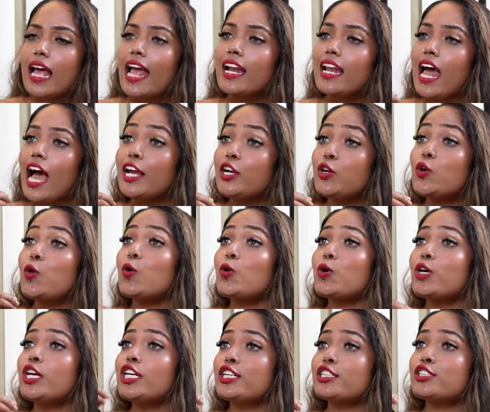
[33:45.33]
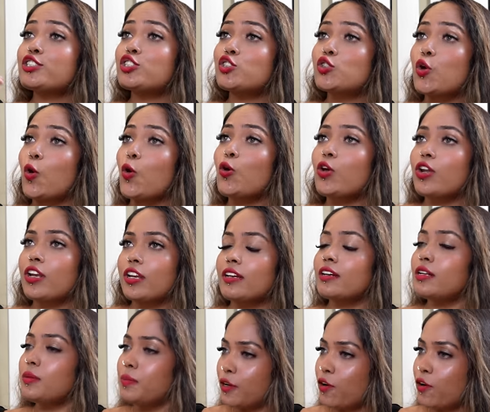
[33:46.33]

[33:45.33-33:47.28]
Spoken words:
and I know it is so real